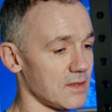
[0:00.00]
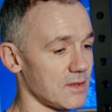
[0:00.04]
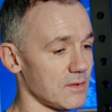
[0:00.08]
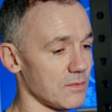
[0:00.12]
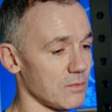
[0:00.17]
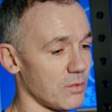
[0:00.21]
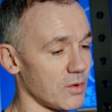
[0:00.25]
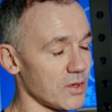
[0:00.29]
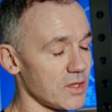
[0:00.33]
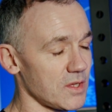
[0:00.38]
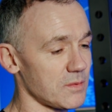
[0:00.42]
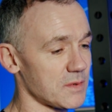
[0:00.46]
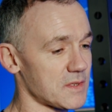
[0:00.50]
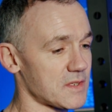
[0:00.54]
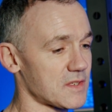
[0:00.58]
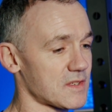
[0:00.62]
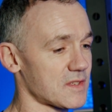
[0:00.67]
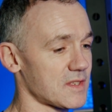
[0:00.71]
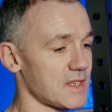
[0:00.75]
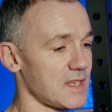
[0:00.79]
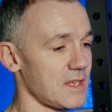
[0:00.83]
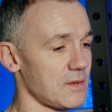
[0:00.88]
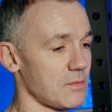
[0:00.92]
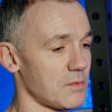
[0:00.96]
what you would
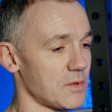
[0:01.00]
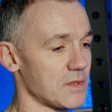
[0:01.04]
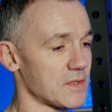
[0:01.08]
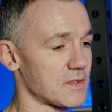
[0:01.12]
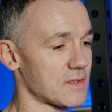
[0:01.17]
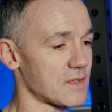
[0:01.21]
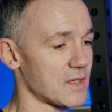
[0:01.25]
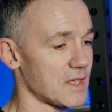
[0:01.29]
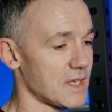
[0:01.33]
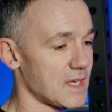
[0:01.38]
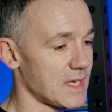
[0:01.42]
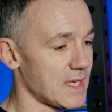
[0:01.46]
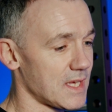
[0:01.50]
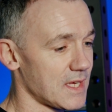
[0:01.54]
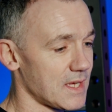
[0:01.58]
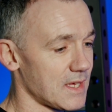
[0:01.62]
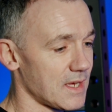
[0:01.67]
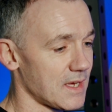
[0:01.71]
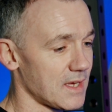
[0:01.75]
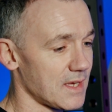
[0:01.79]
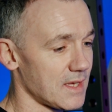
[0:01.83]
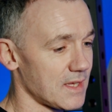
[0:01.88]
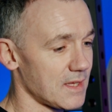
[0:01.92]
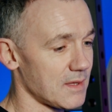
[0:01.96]
see was
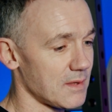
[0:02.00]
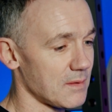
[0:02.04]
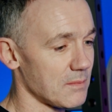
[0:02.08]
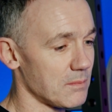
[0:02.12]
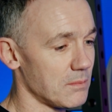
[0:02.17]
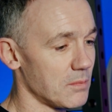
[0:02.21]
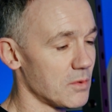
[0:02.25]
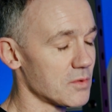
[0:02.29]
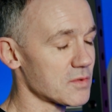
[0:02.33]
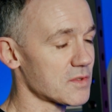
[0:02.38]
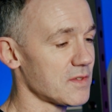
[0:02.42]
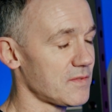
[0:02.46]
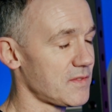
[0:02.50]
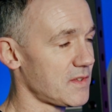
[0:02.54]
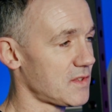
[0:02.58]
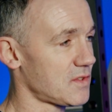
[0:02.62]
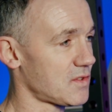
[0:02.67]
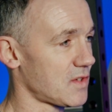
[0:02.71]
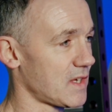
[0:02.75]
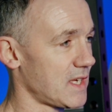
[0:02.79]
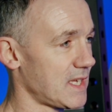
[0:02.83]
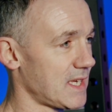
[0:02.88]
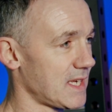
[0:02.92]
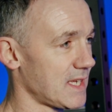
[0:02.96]
most of the
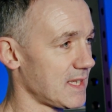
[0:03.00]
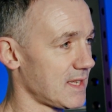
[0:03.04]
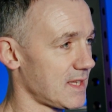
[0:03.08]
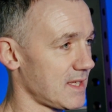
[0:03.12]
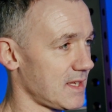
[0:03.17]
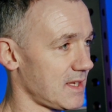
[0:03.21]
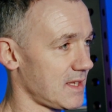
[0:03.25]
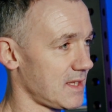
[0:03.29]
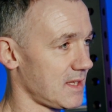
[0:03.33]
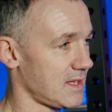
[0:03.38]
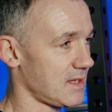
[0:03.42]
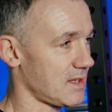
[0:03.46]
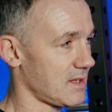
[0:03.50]
training that